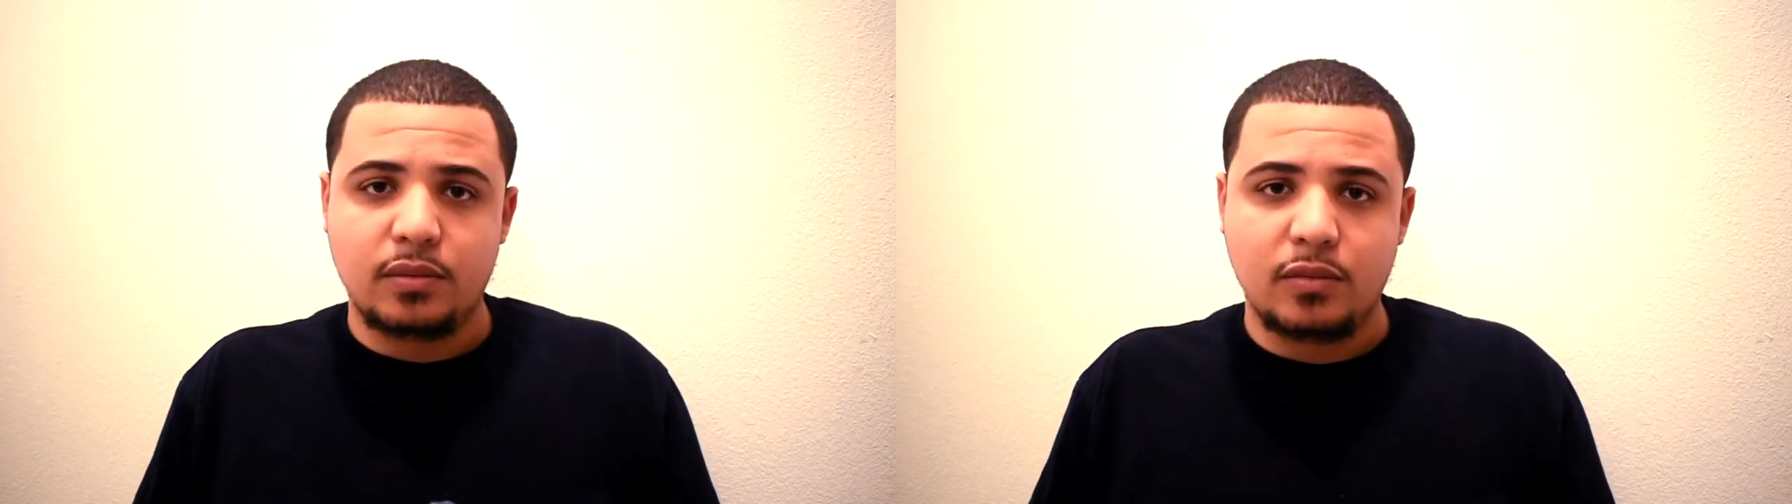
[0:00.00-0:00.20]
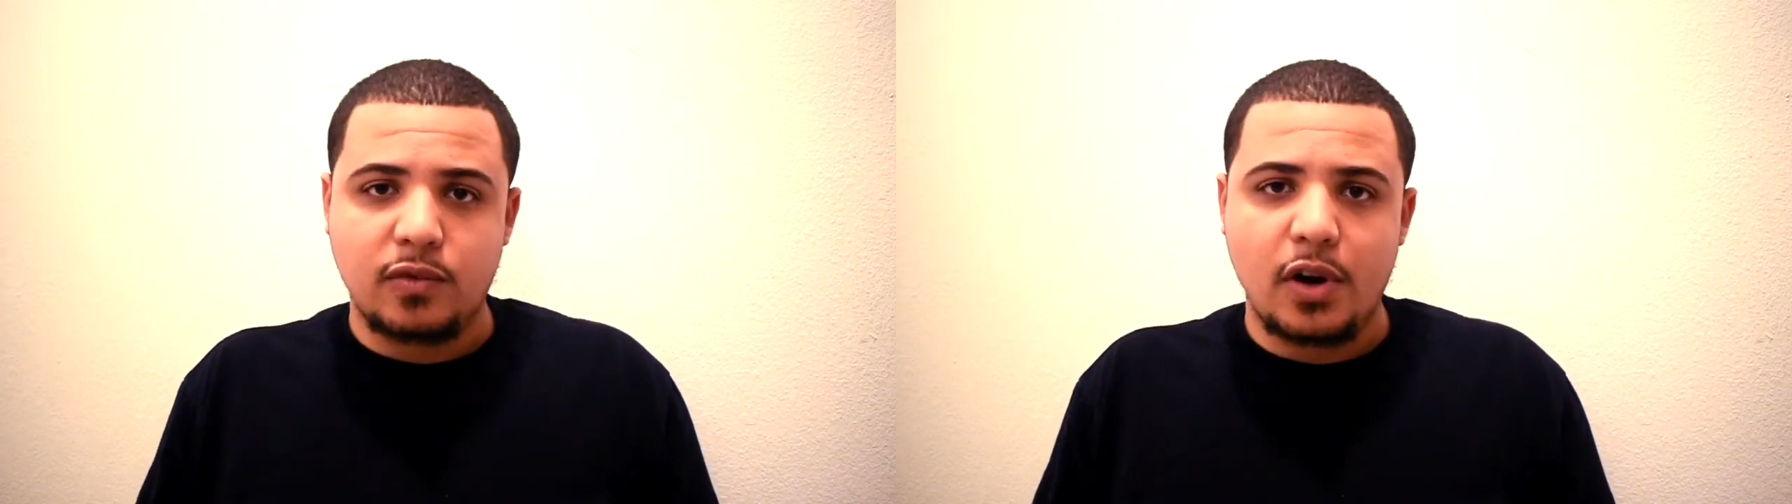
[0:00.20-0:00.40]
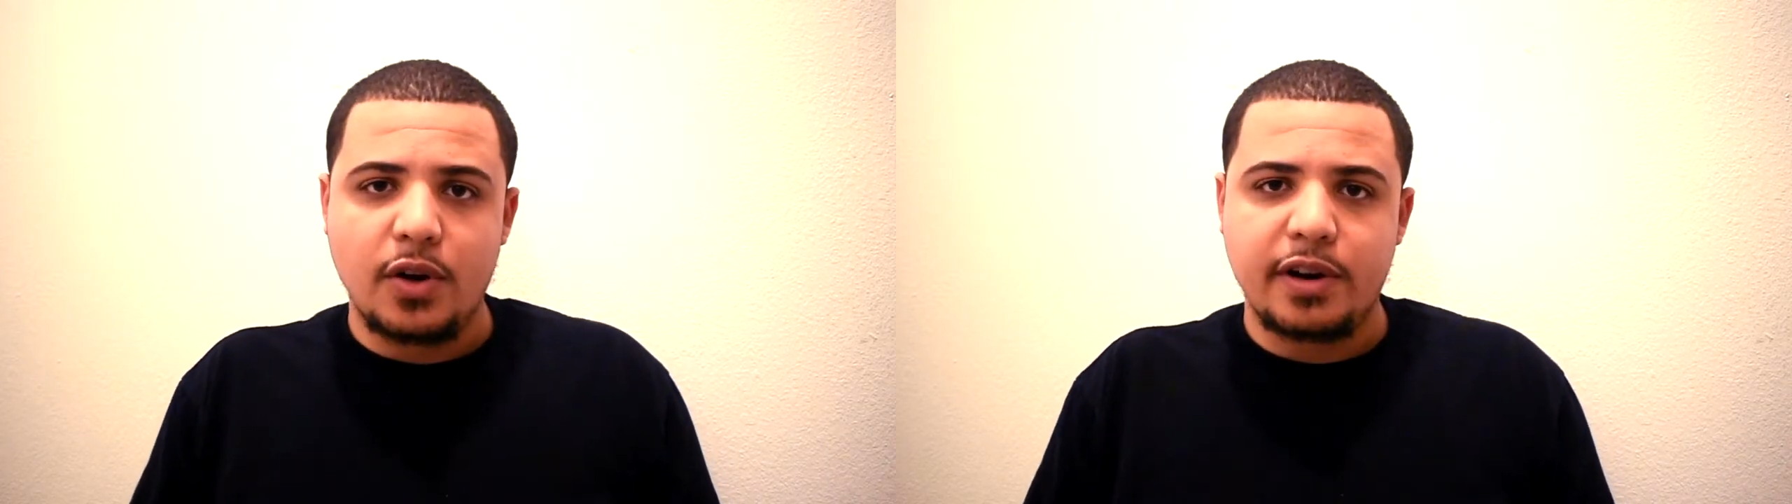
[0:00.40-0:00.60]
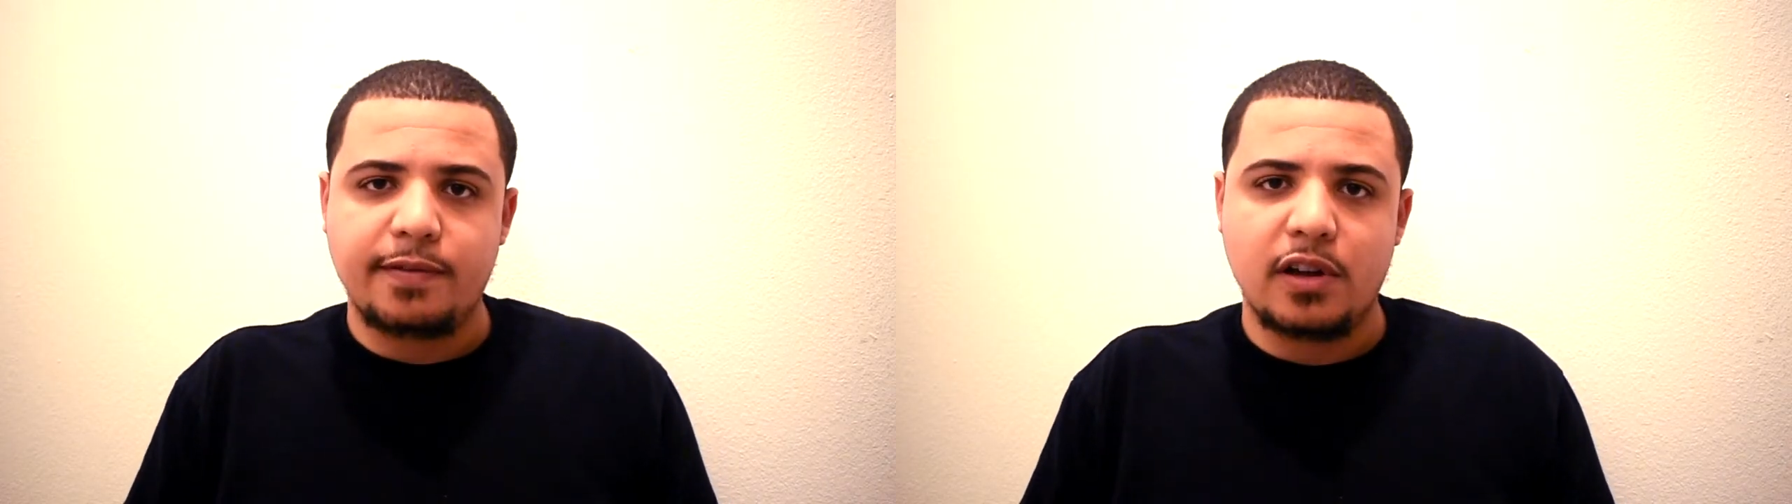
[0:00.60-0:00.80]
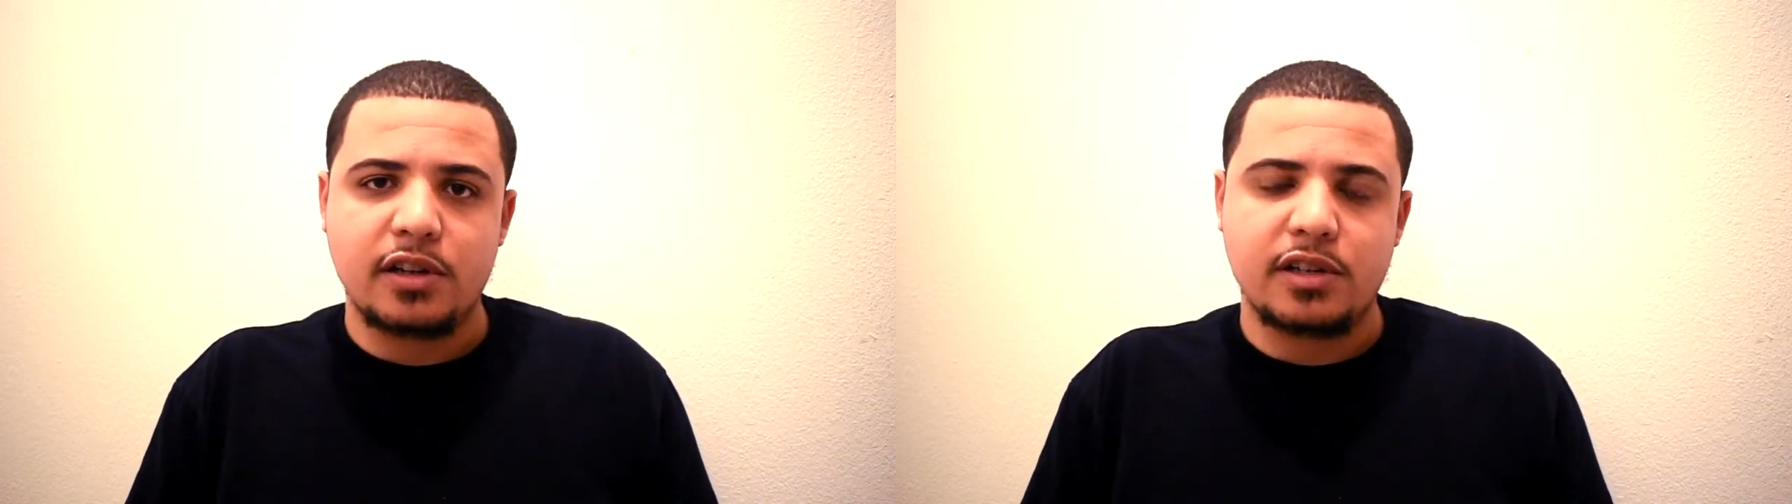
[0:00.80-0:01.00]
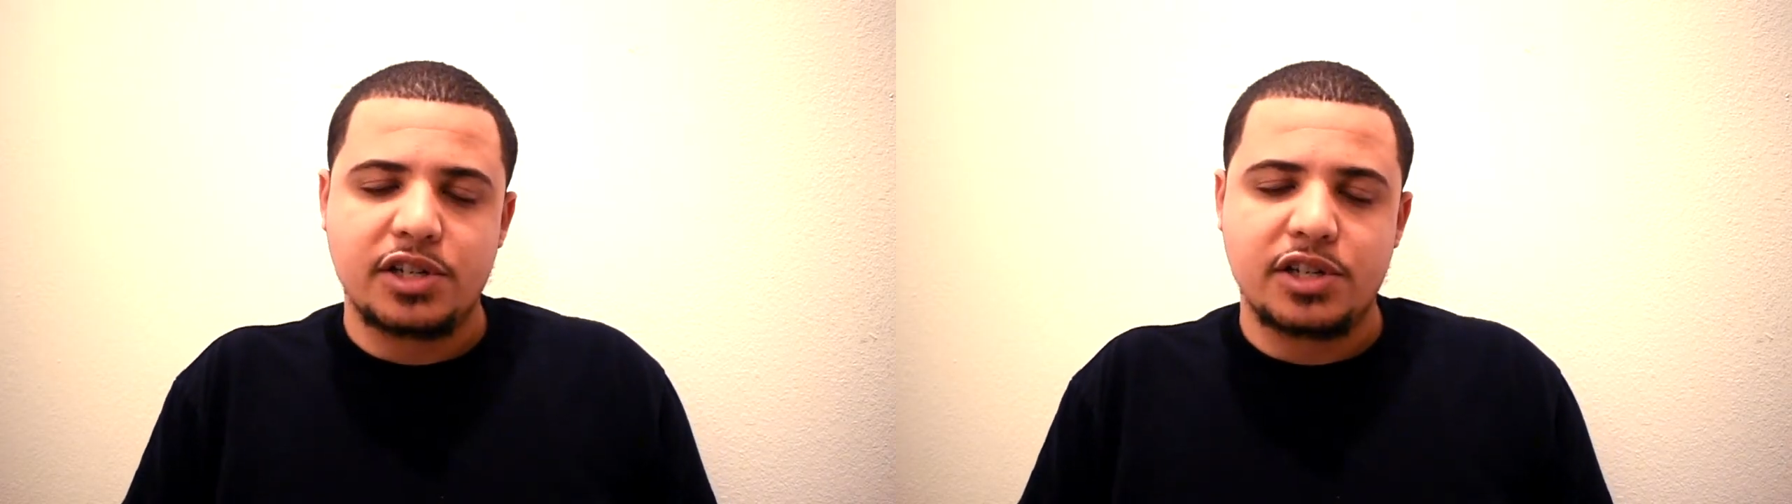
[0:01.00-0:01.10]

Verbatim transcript: before I go any further,